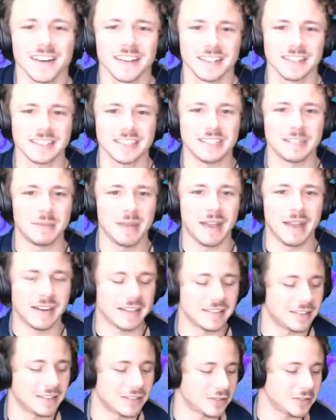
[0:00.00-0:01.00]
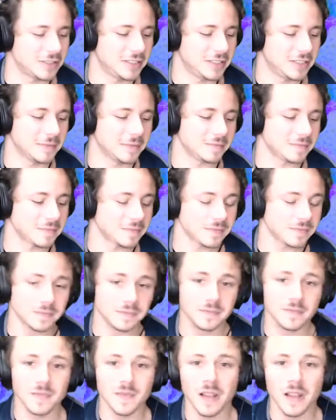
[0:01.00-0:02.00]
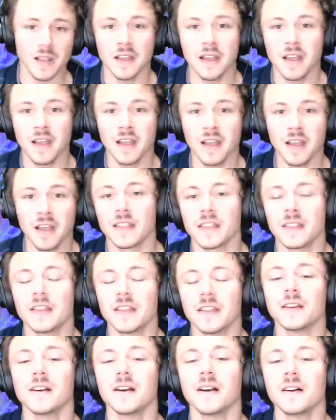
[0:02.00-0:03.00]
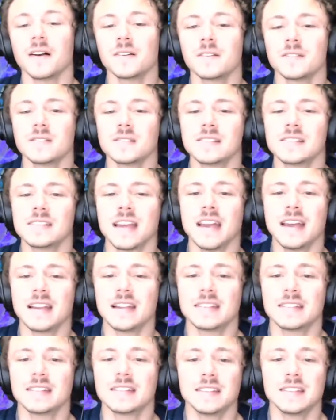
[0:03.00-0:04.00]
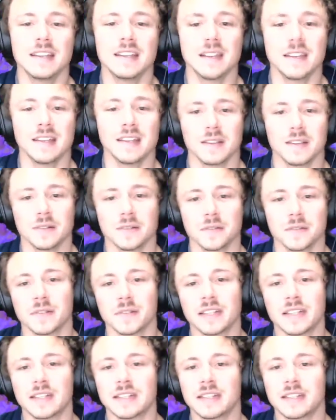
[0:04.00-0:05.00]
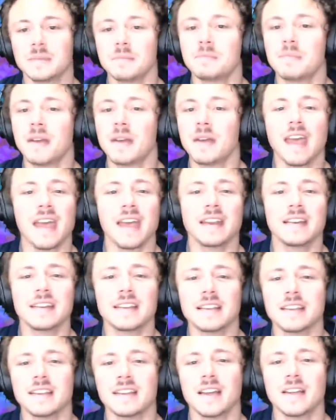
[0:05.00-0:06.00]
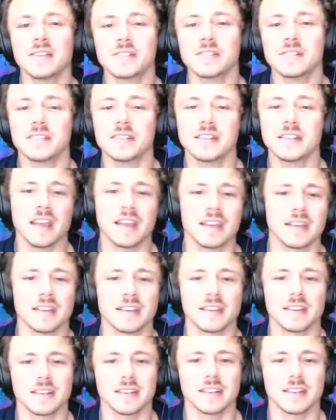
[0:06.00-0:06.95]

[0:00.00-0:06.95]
This is the band in luncheonette. They all sat together in the band in luncheonette,